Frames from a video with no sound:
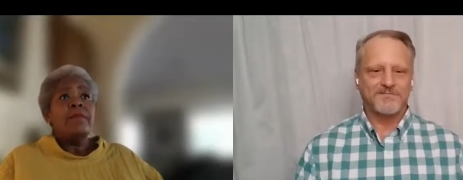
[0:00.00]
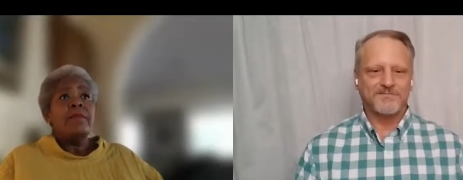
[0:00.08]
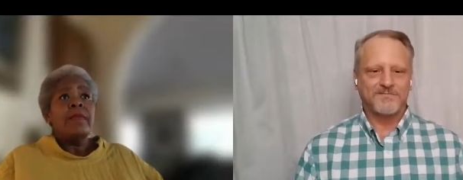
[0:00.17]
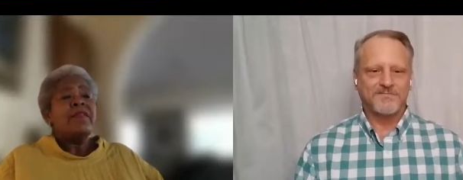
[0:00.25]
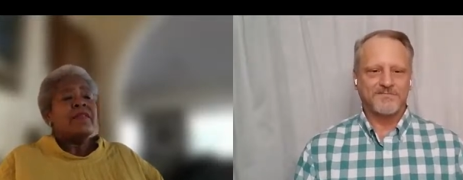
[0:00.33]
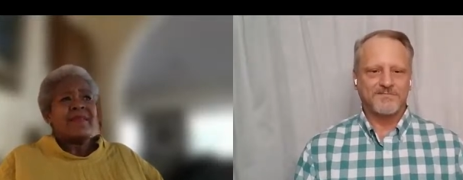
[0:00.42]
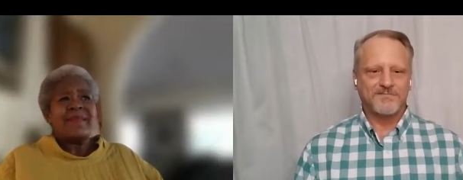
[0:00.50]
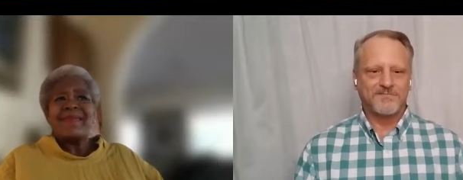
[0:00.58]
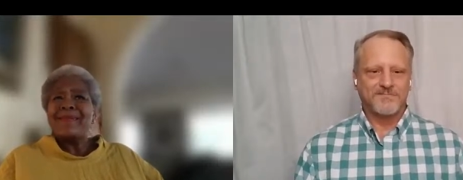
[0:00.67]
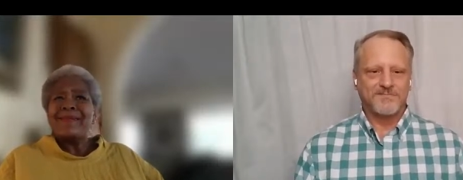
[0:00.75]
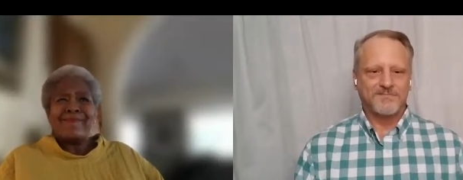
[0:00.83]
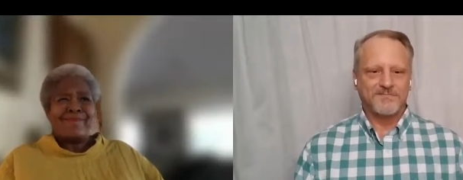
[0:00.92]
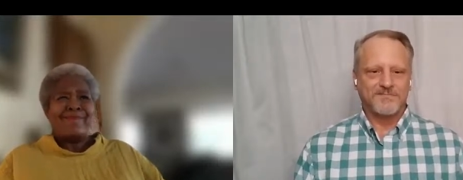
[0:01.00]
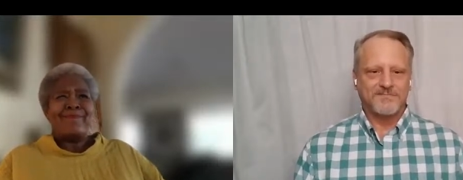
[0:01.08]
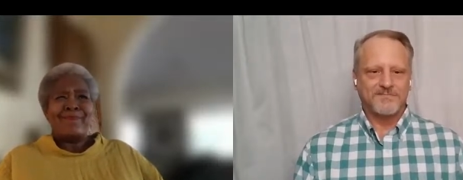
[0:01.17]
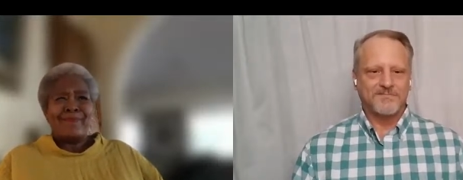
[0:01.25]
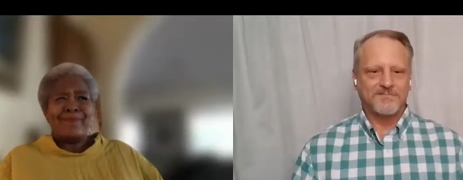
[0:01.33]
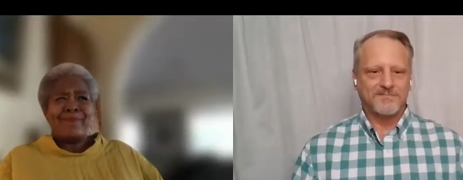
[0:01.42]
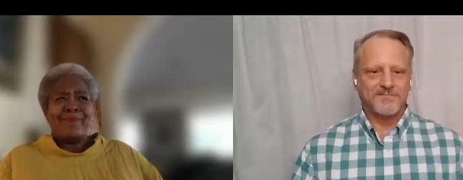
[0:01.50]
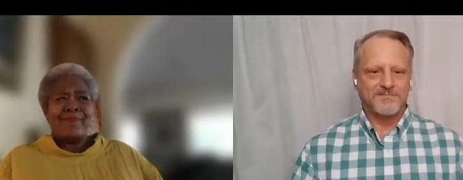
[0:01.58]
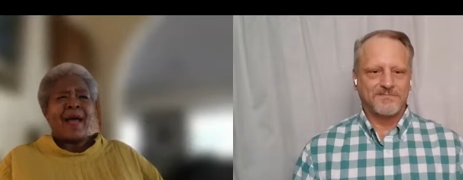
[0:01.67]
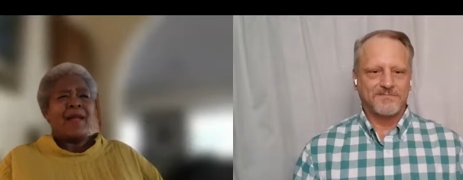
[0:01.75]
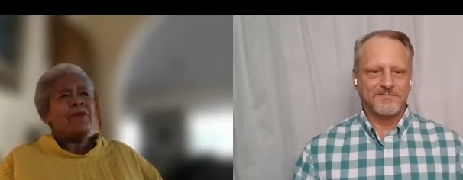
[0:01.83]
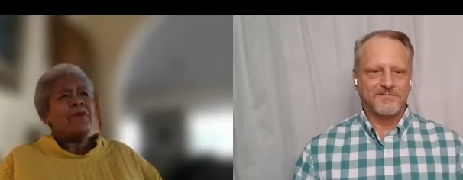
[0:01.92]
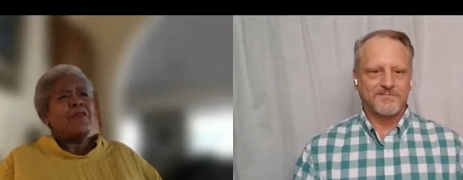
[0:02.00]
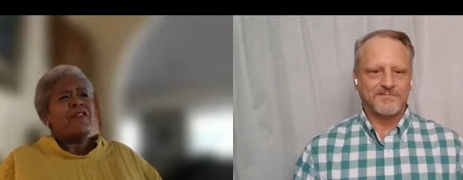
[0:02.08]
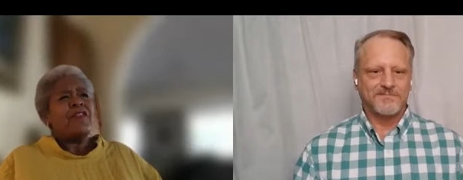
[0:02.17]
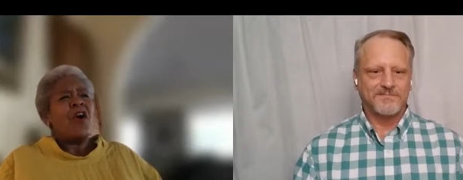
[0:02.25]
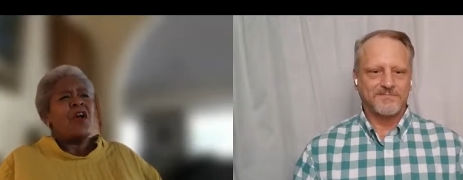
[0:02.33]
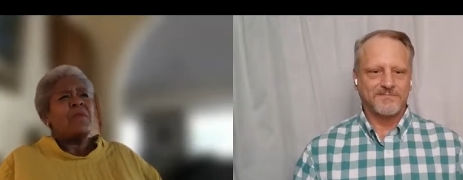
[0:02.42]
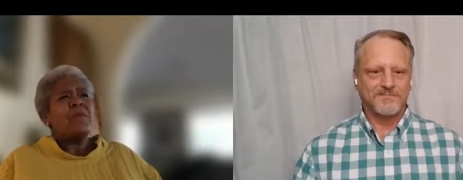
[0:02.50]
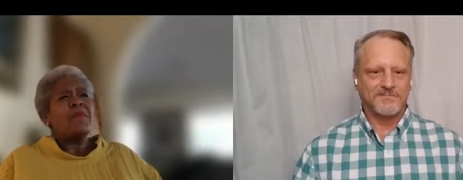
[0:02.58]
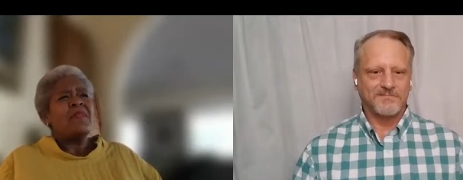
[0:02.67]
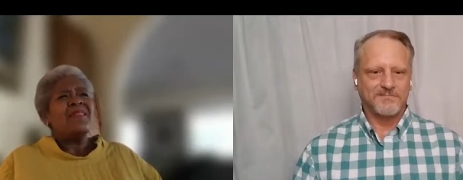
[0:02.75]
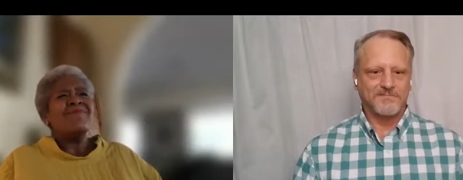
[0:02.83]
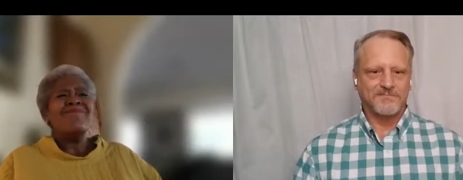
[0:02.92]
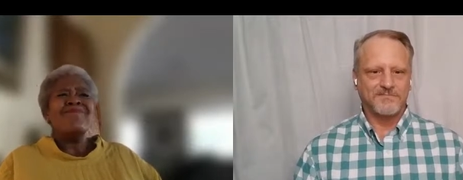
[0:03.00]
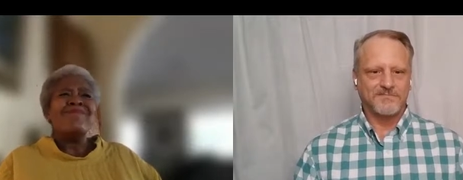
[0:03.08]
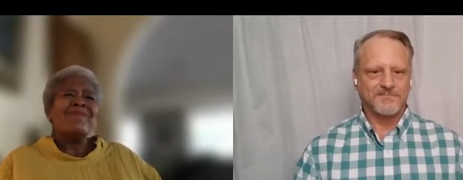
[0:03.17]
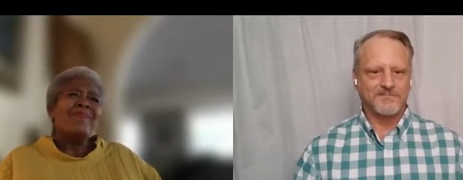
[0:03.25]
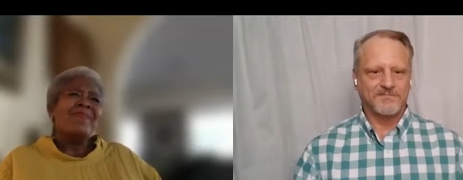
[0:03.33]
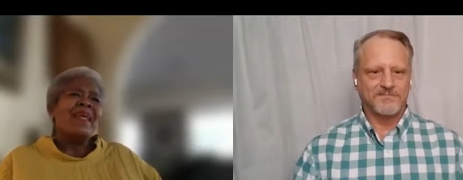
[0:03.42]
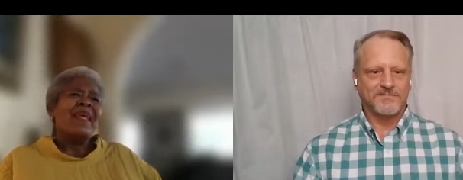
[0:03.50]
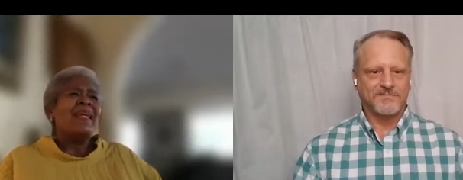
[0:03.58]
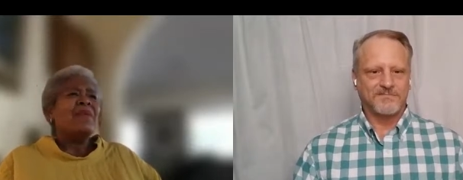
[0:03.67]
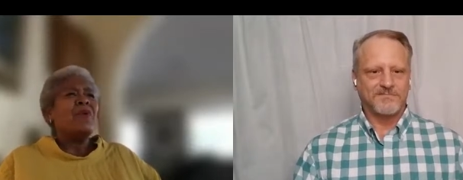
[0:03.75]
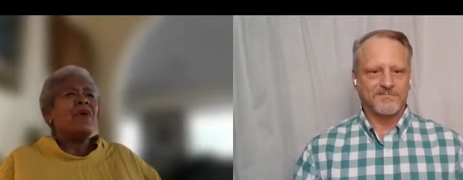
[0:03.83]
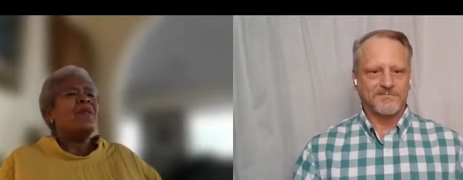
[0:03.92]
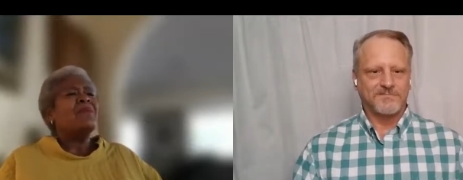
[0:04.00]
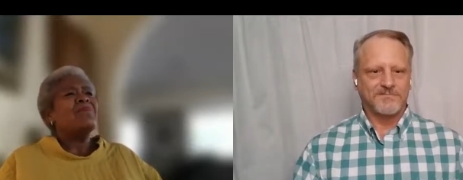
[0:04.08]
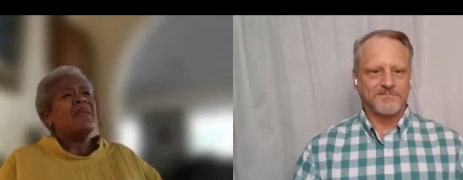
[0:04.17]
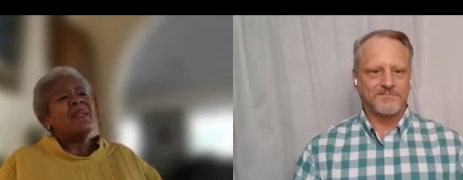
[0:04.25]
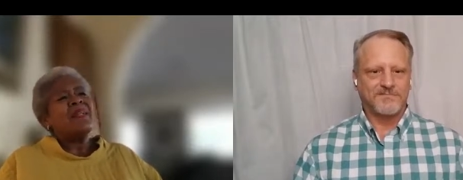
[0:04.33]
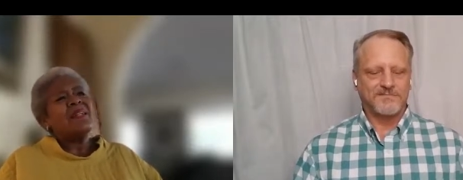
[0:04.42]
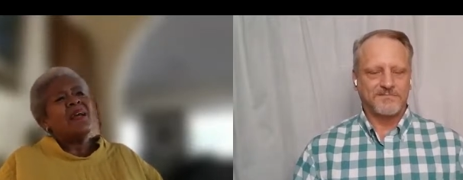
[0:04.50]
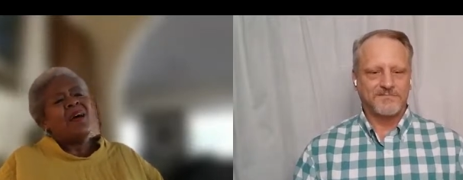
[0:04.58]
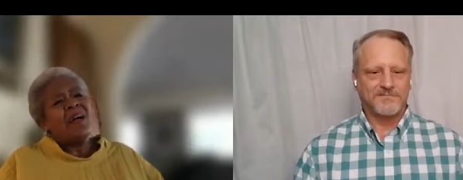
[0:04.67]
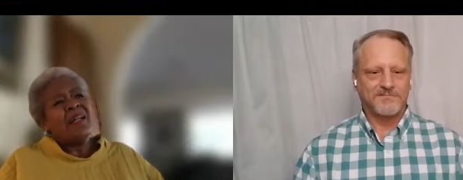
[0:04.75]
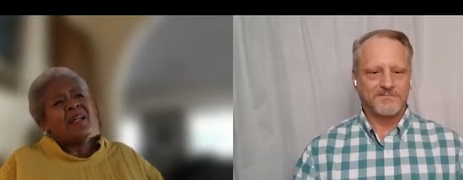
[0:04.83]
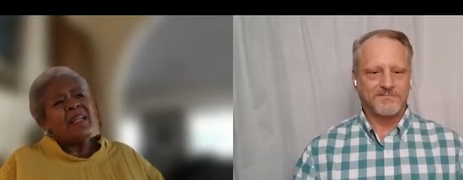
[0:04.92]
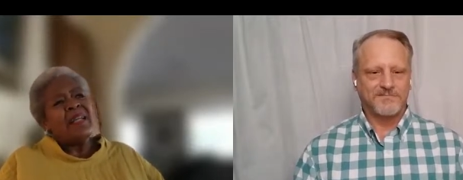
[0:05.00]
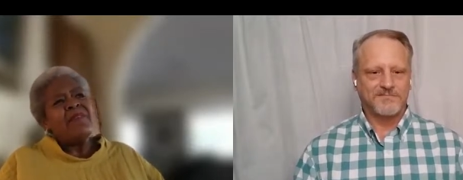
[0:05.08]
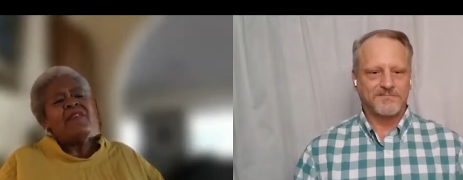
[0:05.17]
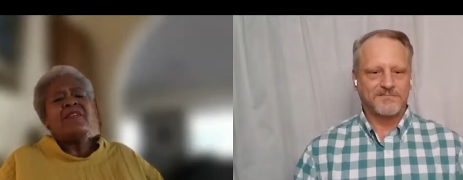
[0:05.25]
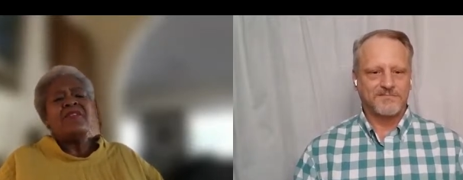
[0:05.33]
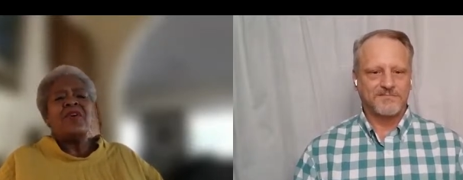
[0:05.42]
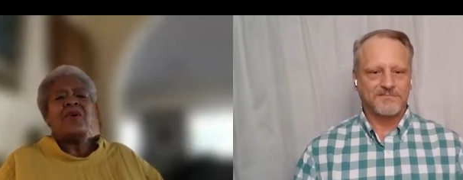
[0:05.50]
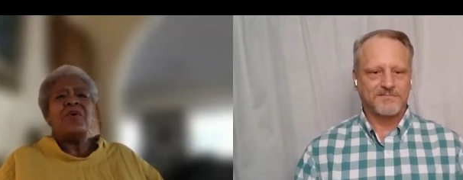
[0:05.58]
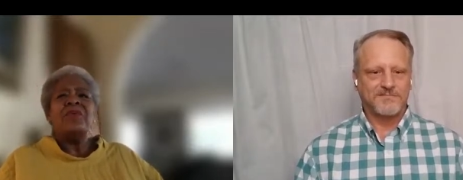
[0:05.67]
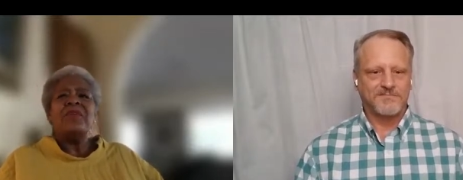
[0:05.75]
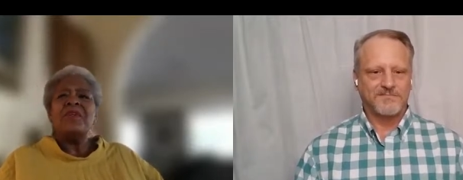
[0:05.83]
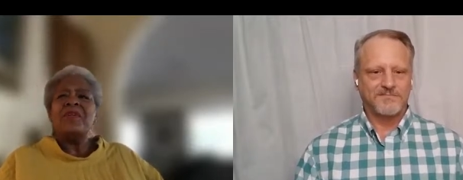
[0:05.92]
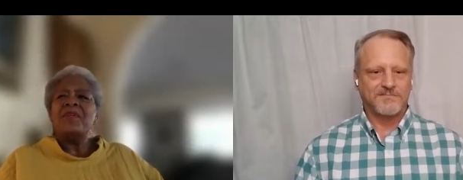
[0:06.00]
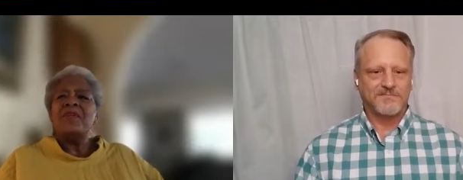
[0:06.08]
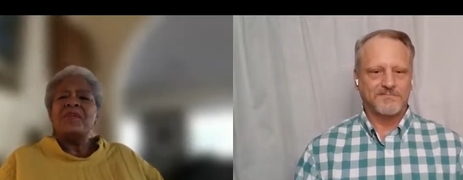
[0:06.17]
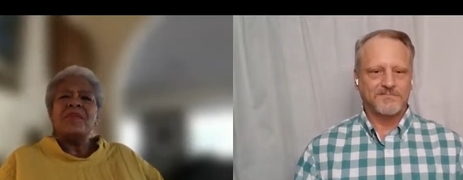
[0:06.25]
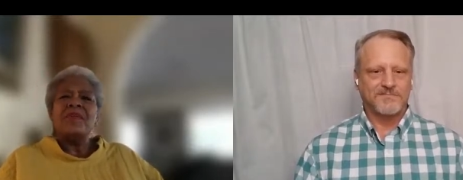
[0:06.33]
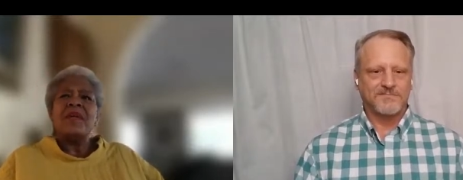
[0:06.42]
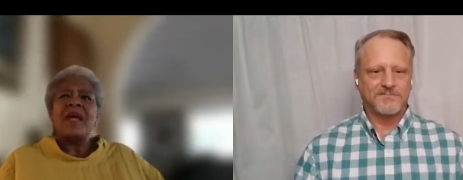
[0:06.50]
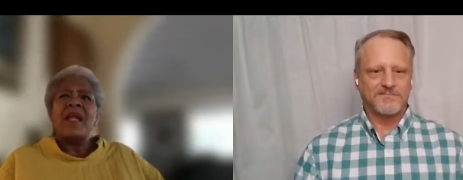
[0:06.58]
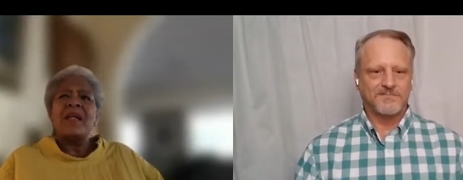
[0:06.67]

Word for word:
Speaker 1: it's i don't know if it's harder mm, well an evening show, you, you got